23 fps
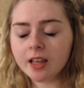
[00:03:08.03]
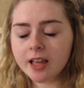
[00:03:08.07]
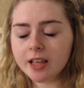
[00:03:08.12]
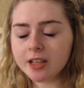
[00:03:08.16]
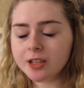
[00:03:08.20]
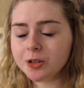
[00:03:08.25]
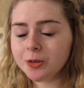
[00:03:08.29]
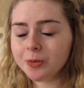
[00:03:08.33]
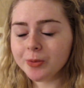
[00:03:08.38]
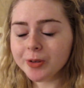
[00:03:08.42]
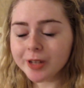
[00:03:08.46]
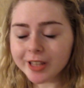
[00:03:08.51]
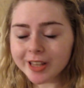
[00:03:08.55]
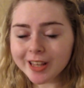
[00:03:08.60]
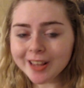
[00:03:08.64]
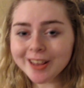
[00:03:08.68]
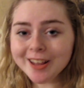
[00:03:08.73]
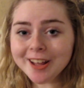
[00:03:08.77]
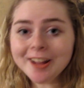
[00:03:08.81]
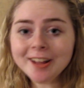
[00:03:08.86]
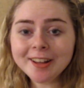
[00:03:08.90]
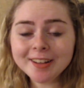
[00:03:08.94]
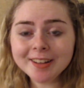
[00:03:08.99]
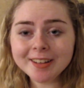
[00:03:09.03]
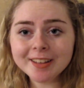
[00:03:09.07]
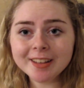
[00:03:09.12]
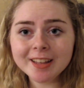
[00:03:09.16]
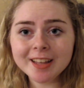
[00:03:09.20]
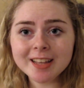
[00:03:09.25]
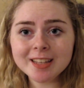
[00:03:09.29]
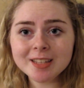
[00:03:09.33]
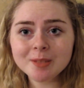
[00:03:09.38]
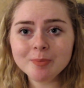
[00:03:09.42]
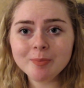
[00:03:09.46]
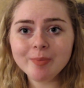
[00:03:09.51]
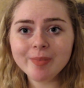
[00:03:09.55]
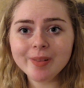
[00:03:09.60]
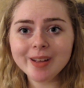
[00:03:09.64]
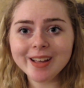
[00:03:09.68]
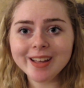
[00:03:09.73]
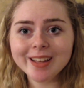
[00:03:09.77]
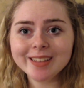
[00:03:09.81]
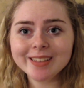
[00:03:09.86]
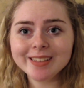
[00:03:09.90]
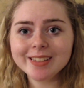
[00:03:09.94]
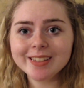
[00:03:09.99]
It's a really long list,
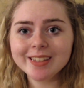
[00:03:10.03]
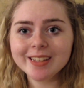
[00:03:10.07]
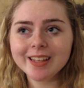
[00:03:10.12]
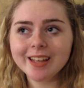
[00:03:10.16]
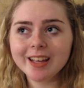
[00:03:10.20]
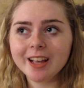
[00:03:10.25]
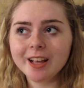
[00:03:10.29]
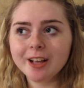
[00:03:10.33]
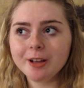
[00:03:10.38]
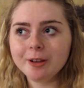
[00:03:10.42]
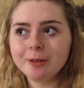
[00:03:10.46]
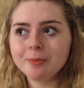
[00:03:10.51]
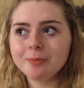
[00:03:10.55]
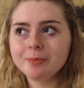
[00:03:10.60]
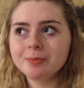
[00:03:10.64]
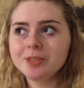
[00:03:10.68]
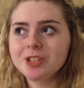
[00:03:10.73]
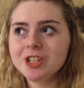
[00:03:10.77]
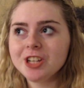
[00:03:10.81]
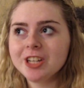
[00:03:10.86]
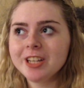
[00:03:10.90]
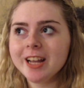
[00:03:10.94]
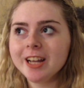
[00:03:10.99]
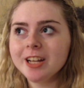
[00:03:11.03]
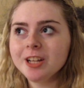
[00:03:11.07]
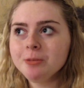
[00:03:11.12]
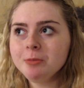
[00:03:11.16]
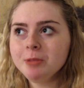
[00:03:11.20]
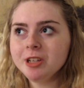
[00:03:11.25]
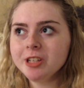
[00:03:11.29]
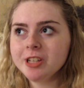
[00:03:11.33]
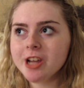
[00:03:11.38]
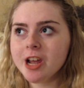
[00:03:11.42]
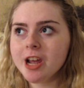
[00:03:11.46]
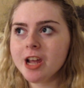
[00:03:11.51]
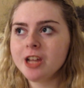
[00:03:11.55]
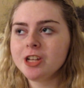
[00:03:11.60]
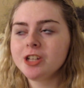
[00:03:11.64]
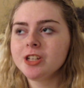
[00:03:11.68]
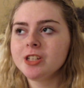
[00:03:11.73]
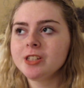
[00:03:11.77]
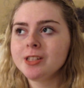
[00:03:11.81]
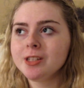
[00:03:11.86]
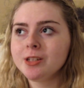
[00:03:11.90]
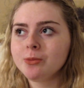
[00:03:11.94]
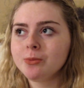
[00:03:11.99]
but um, genetic
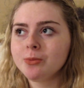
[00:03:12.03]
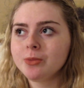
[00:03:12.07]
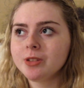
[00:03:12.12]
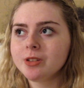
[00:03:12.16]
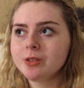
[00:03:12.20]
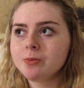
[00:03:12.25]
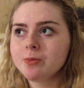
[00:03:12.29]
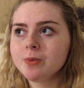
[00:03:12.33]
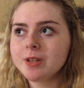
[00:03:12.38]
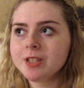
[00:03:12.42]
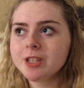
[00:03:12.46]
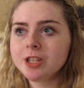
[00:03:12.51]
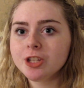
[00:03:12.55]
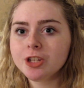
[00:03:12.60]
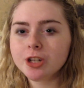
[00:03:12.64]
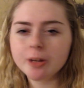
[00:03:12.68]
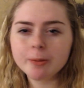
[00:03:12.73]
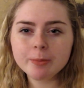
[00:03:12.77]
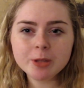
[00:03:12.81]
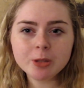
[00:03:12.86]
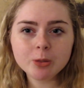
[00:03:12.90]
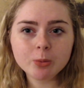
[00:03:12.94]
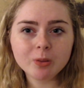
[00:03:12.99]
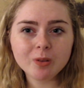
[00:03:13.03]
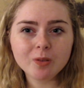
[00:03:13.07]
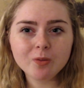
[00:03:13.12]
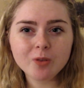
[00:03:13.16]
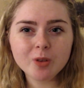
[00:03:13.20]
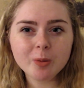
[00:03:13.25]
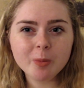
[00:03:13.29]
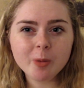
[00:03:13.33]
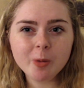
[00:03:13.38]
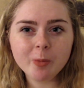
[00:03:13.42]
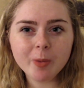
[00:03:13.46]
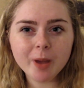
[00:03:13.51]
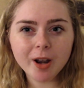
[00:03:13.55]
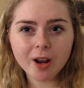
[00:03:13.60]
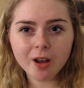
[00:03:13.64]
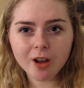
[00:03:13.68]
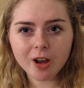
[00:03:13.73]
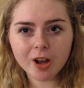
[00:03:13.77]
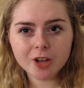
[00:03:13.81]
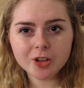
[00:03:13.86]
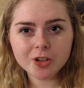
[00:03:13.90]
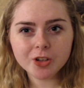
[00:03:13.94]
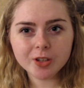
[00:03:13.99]
mutations is what determines what form of
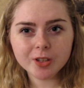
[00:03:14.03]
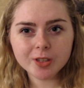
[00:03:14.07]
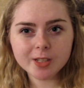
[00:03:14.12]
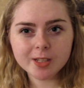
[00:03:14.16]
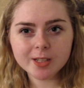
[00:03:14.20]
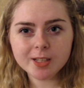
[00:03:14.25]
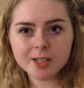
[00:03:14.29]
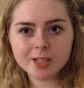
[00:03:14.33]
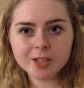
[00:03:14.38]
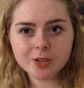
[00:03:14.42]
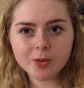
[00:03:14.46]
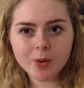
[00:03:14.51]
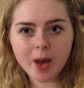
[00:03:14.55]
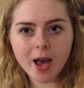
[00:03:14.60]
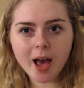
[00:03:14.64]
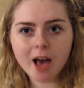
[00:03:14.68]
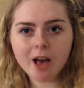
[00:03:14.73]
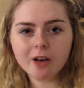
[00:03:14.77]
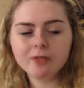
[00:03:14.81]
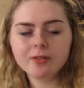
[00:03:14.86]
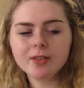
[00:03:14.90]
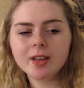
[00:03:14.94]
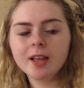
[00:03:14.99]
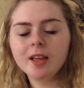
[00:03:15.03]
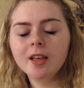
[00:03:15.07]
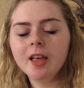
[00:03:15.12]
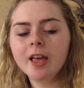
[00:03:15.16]
mitochondrial disease you have.